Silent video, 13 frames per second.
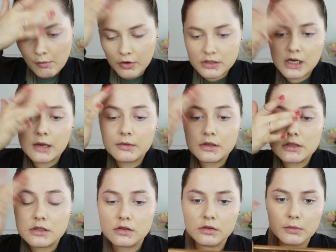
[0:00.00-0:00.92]
bit more time
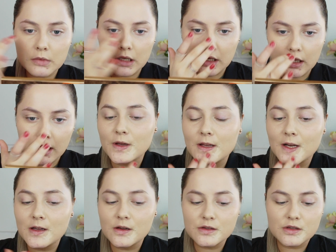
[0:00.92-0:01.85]
consuming, and
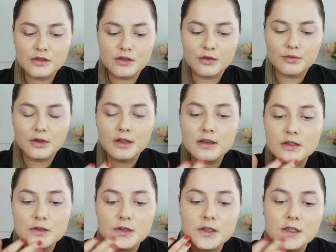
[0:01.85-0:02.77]
I also don't really
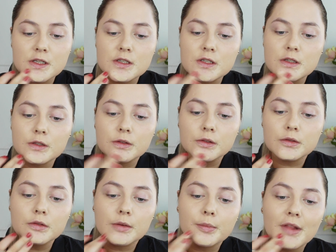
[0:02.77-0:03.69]
enjoy
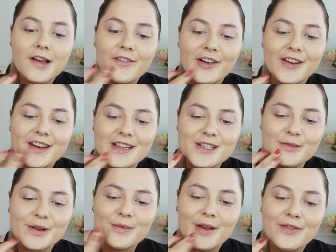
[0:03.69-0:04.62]
to apply foundation
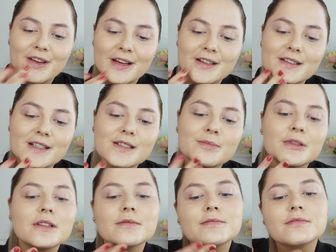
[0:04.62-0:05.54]
with my fingers,
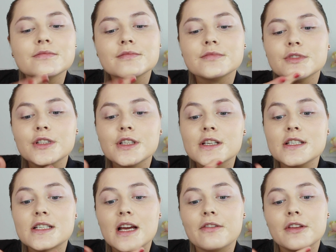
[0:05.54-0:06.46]
but you
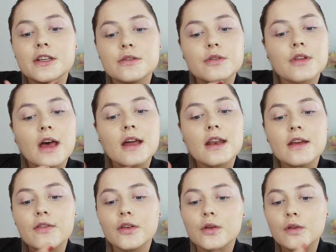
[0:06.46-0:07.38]
could definitely do that
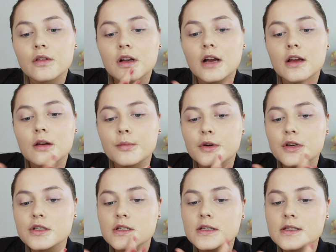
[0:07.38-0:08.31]
if you forgot your
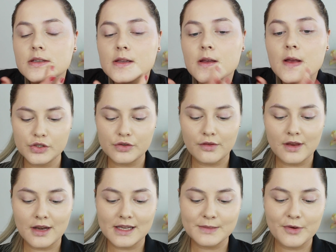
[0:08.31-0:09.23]
brushes. So
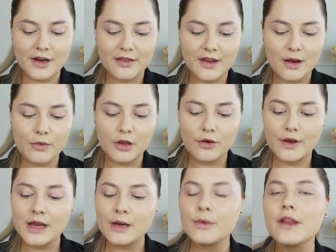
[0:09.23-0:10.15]
the next product that I will go
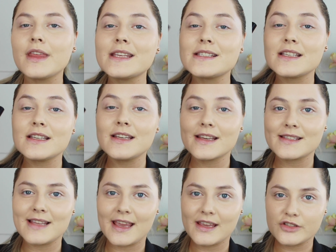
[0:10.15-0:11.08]
in with is the
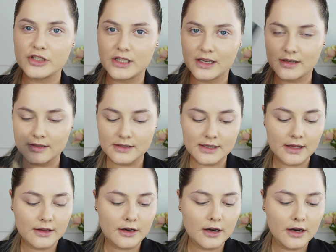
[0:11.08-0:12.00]
NYX HD
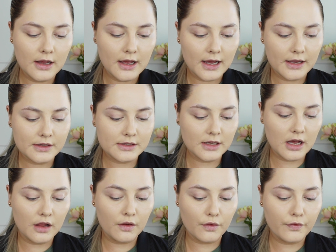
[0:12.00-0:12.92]
Concealer. I use the
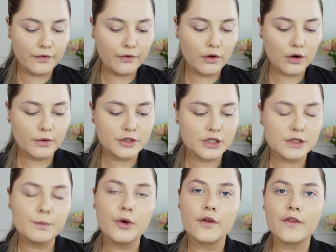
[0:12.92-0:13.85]
color 4, which
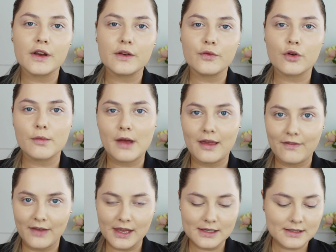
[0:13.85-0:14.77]
is perfect for my
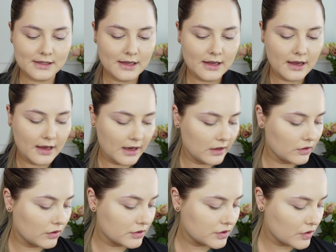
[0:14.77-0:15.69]
face and
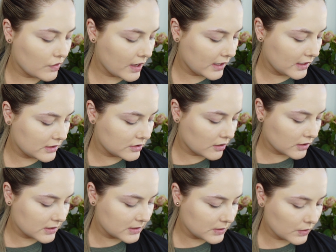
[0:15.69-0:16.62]
also any
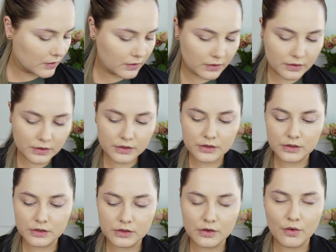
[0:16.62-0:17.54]
dark circles.
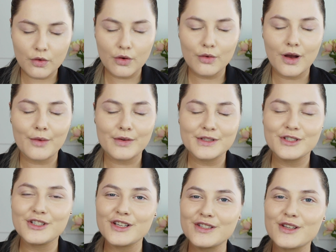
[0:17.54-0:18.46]
So, oh, I was
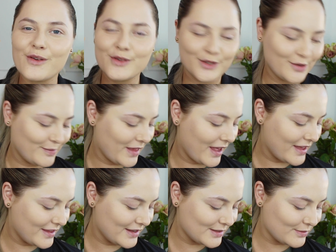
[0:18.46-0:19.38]
just going to
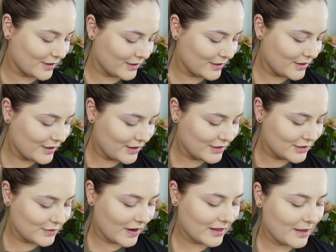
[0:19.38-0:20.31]
apply this one
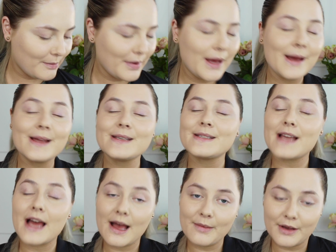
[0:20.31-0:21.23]
directly, but
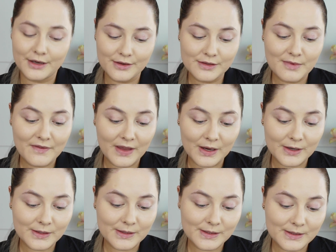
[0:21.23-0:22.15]
I'm gonna use my
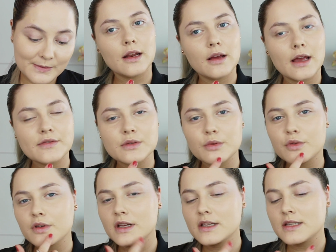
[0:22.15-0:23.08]
fingers. And I have some
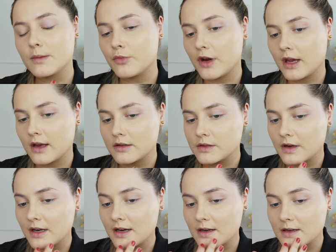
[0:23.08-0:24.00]
crazy breakouts
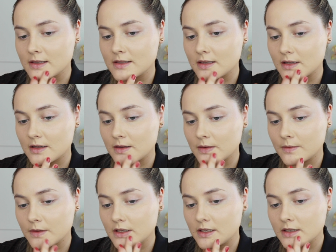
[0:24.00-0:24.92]
right here, so
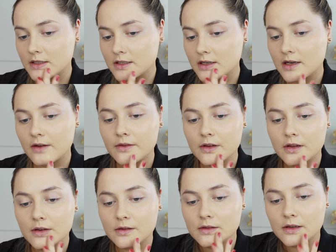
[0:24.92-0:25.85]
we need to cover
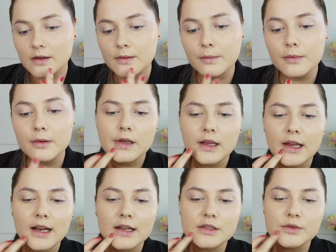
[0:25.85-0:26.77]
those up.
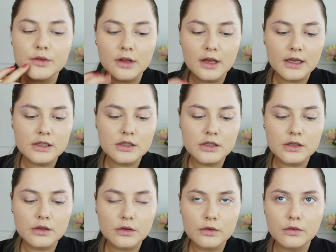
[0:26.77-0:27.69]
And I do like
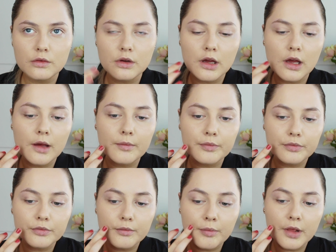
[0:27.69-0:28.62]

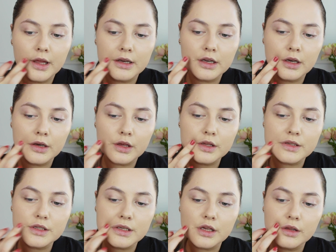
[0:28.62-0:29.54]
to blend in
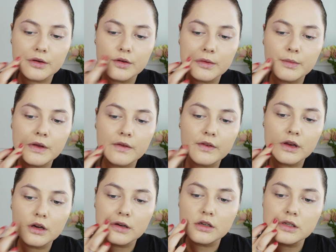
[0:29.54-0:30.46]
concealer with my
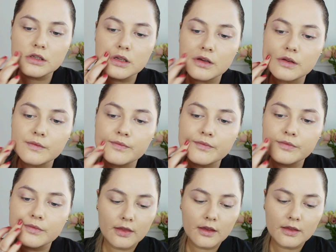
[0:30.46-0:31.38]
fingers, so
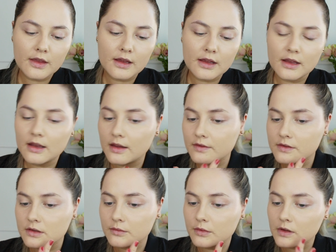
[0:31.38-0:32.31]
I think that it
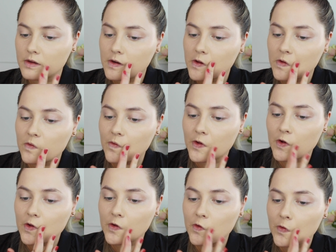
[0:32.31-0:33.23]
gives a really nice
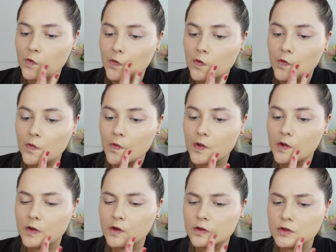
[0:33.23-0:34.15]
finish
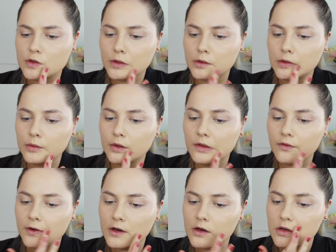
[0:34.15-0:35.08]
and control with the
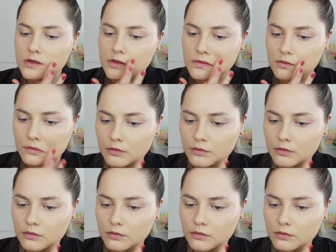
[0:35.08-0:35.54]
fingers.